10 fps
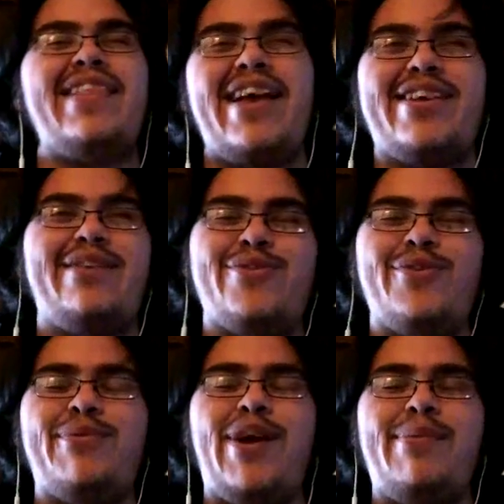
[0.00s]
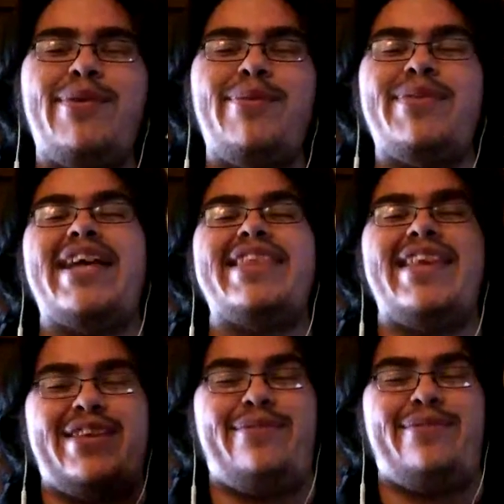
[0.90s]
official's problem, not this
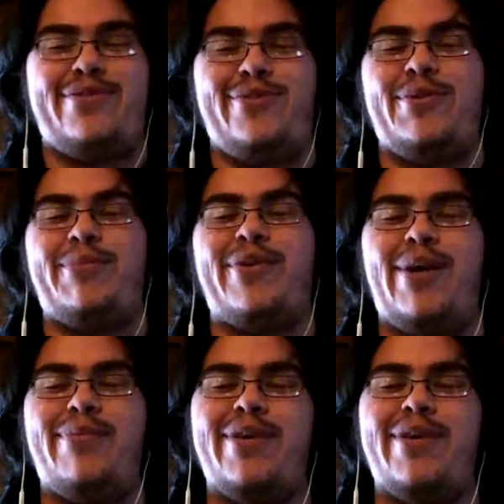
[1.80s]
official's problem.